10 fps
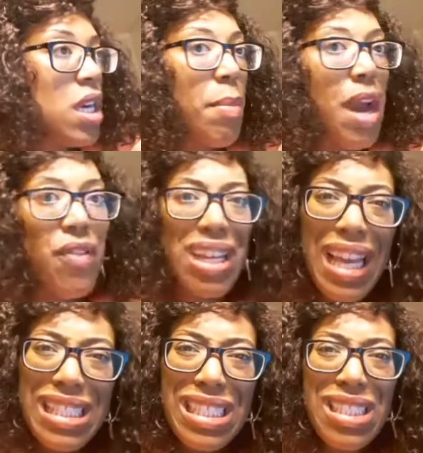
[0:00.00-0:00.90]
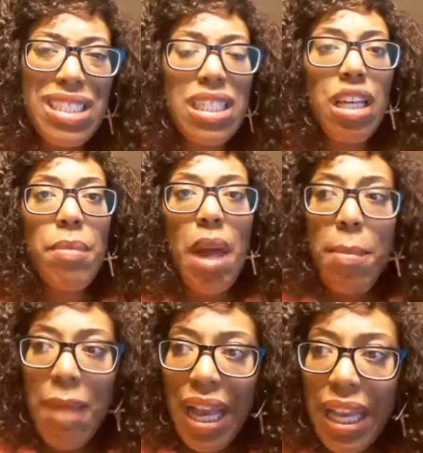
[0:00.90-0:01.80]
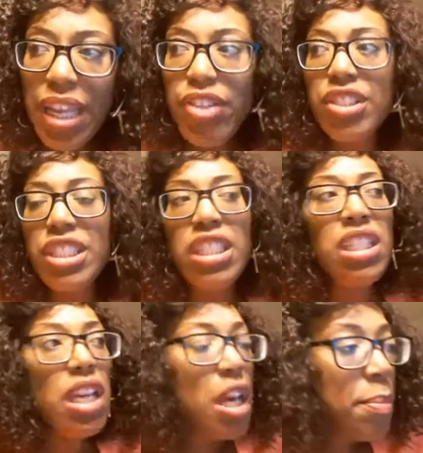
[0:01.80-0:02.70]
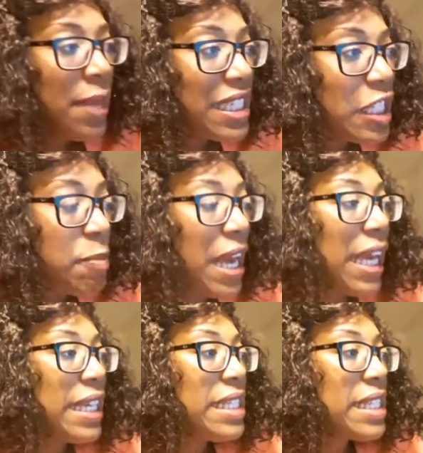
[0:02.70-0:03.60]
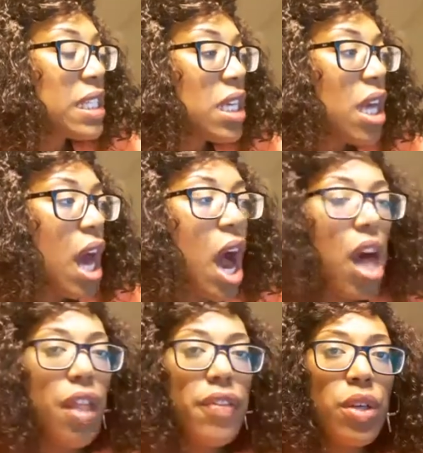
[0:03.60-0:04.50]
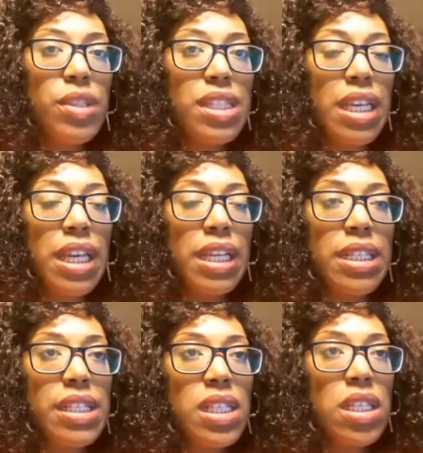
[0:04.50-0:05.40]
my relationship, my energy, my space, all of those things.